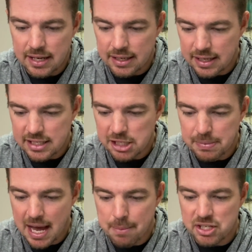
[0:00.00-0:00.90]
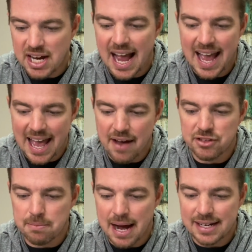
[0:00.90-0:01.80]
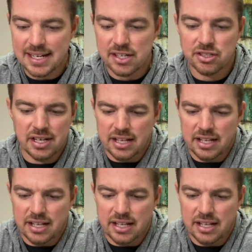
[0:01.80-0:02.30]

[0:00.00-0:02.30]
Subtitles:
It tells me how much I have to buy Tesla.